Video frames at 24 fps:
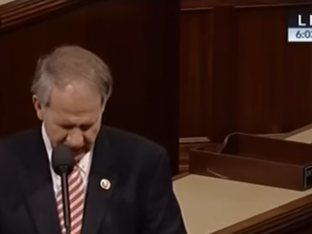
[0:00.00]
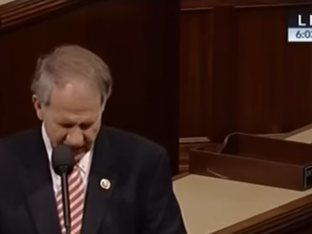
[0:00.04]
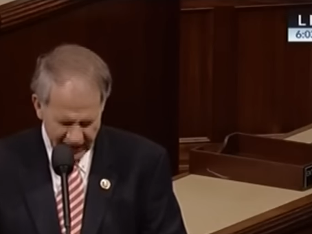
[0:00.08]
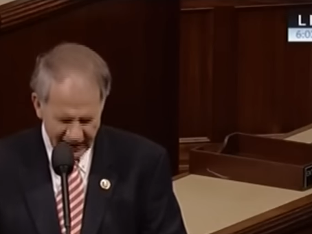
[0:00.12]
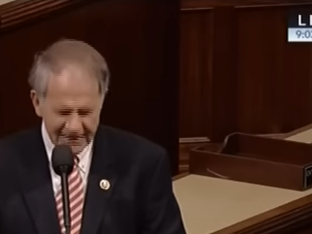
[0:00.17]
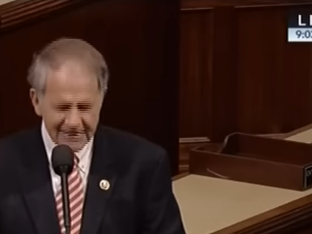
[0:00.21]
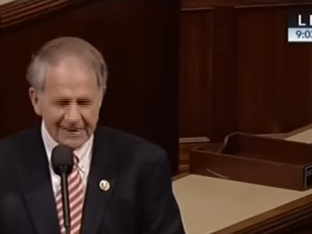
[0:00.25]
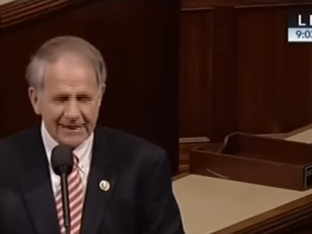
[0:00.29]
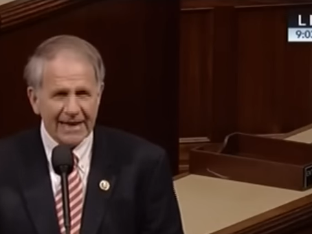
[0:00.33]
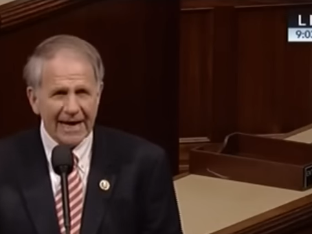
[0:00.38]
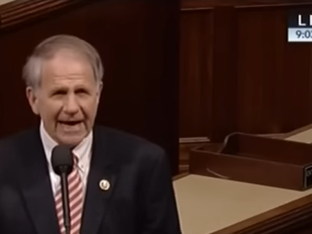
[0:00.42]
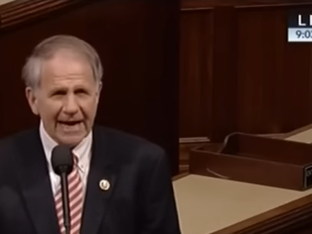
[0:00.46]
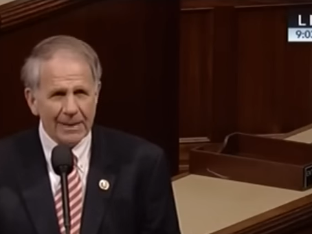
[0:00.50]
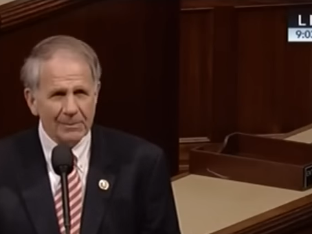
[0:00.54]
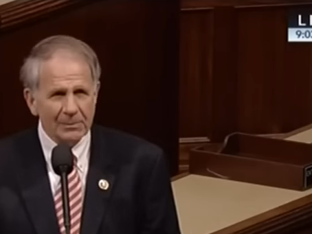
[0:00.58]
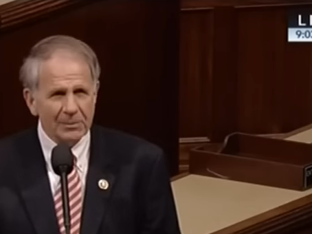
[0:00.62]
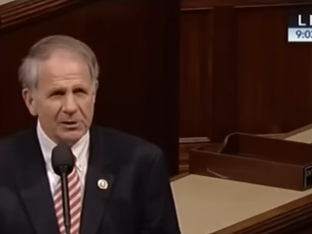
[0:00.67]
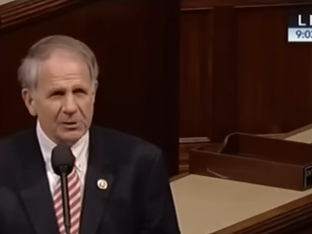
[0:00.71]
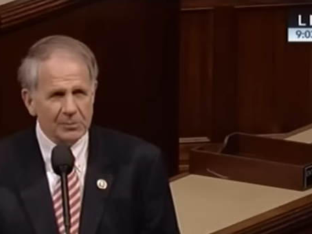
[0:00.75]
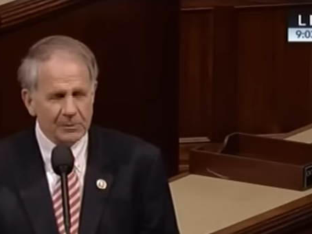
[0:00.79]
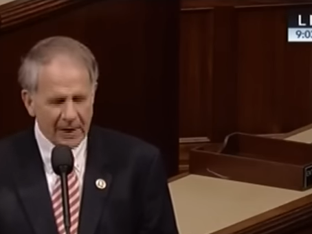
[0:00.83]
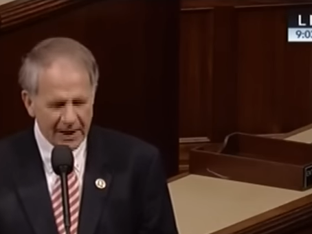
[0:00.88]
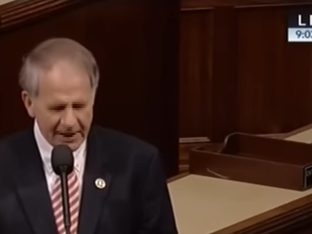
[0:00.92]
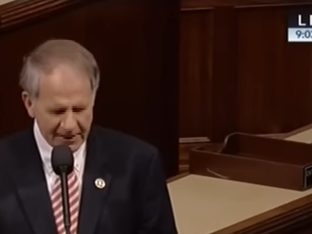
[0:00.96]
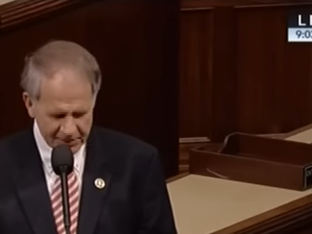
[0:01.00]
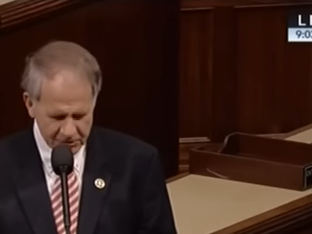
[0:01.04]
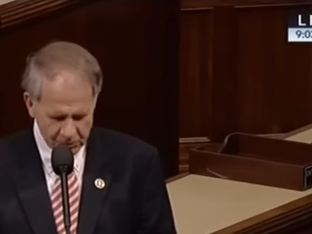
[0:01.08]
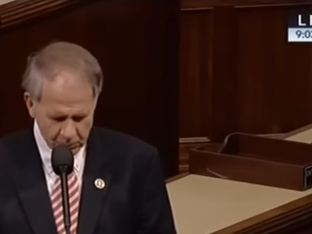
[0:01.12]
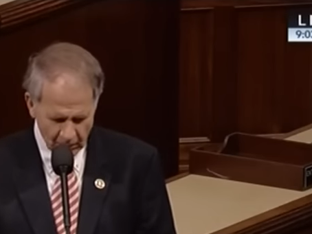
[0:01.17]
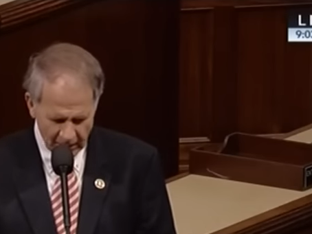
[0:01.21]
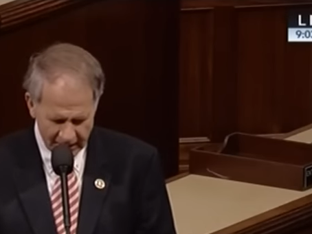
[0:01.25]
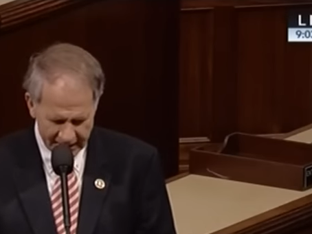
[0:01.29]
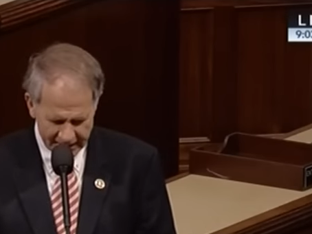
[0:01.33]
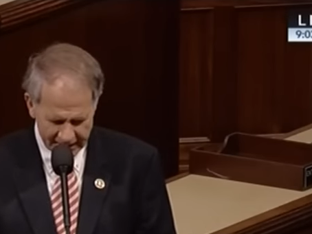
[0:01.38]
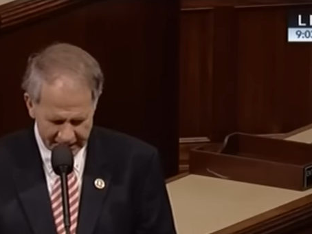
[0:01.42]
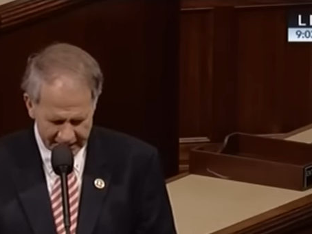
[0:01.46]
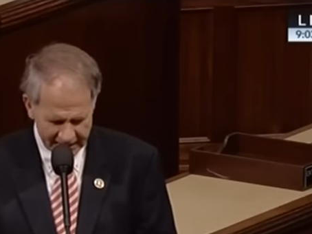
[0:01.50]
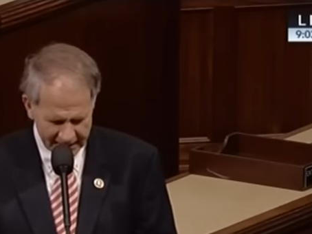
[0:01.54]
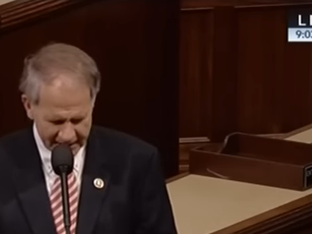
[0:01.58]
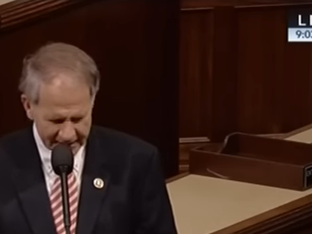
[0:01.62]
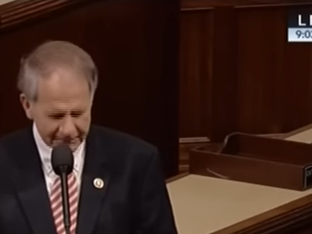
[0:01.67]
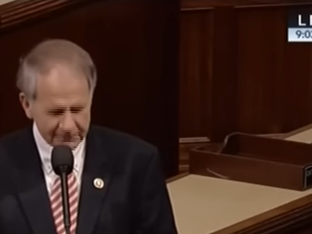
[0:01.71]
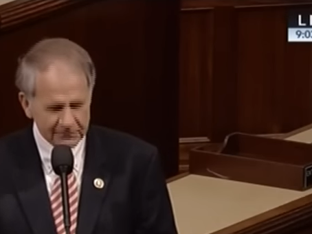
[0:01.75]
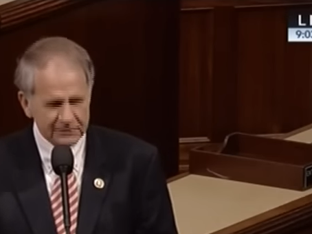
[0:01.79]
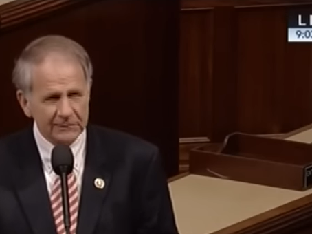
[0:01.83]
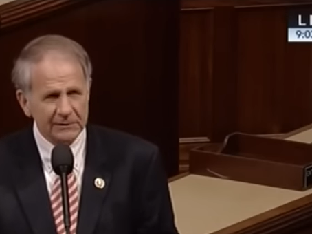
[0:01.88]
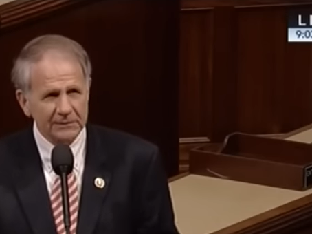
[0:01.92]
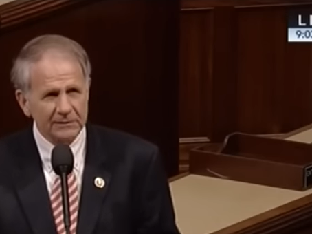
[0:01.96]
As the ambulance made its way to Nick,
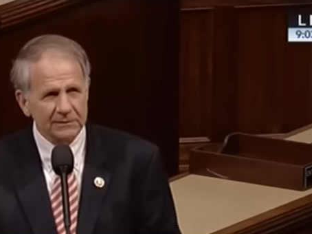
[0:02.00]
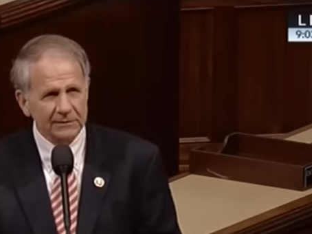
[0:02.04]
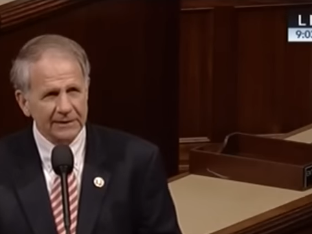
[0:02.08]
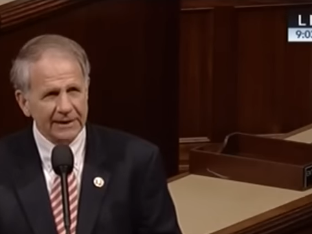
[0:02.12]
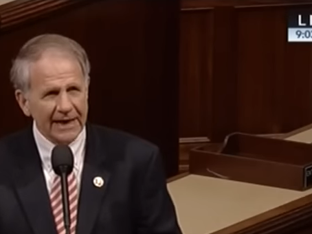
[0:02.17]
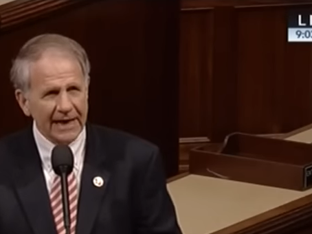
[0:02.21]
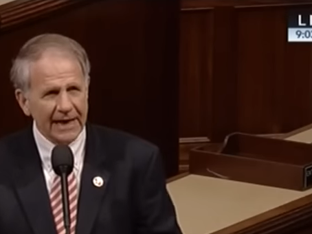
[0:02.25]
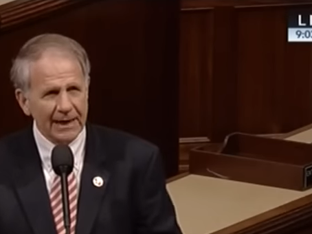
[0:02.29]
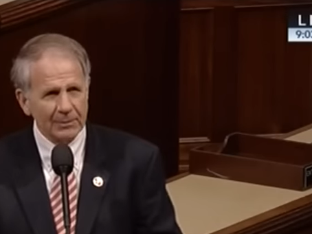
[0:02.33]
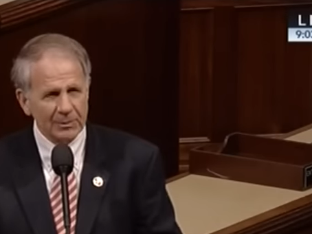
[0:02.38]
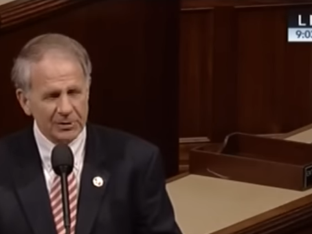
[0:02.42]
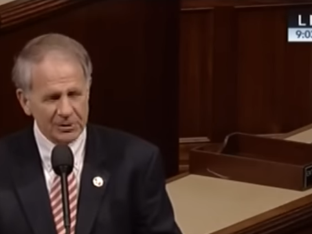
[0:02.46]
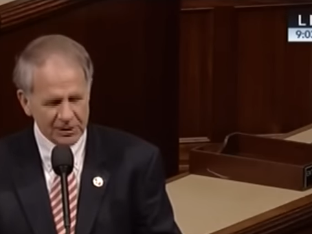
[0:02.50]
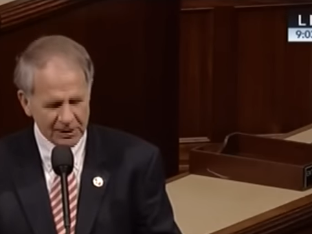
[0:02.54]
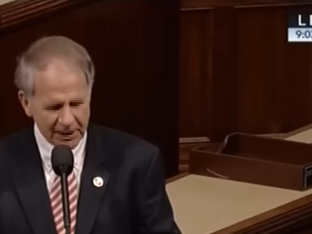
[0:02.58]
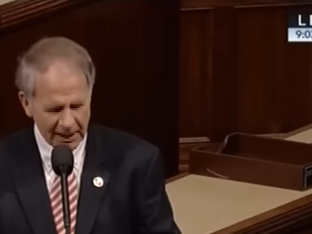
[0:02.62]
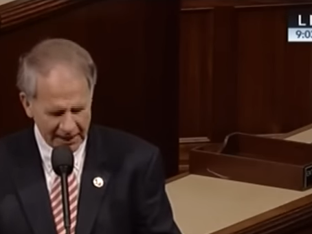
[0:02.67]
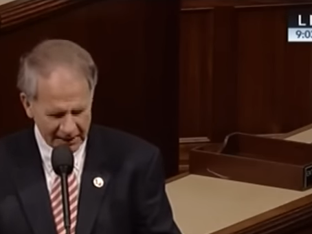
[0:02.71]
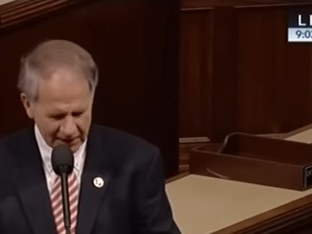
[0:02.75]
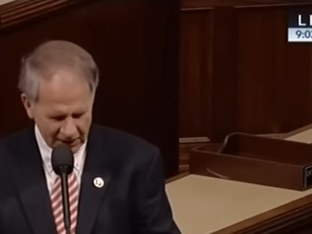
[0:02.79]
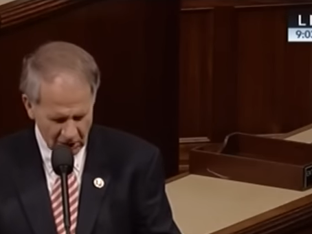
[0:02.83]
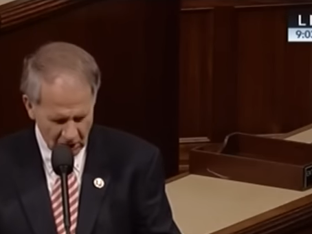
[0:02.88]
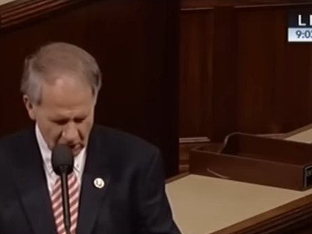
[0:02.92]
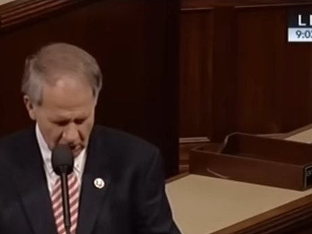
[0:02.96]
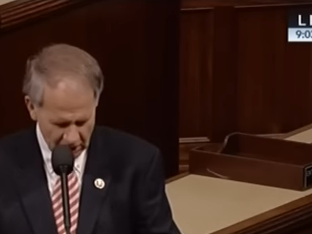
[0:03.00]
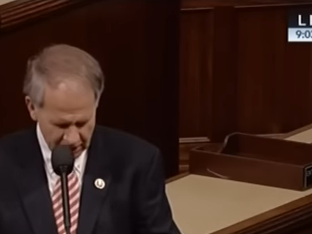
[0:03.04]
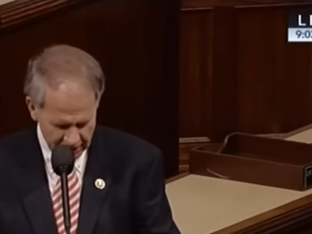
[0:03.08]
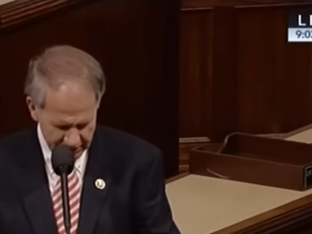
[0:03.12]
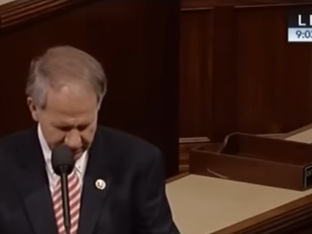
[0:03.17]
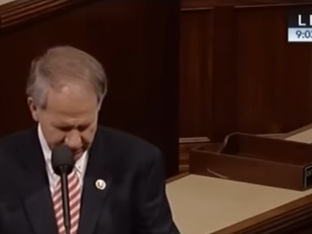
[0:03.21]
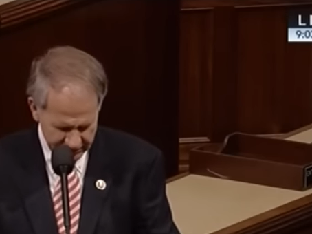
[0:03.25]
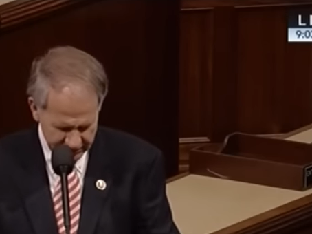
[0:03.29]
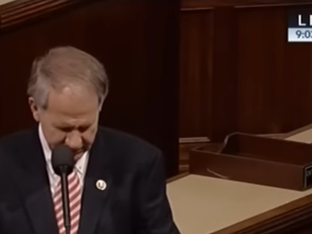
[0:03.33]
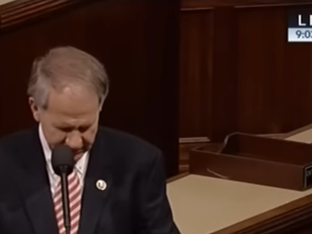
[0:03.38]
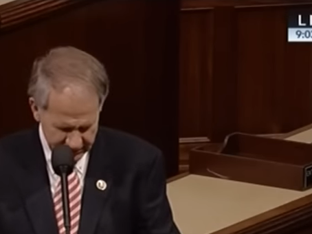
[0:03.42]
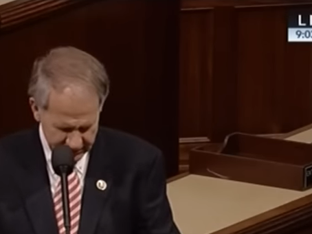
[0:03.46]
the ambulance got lost.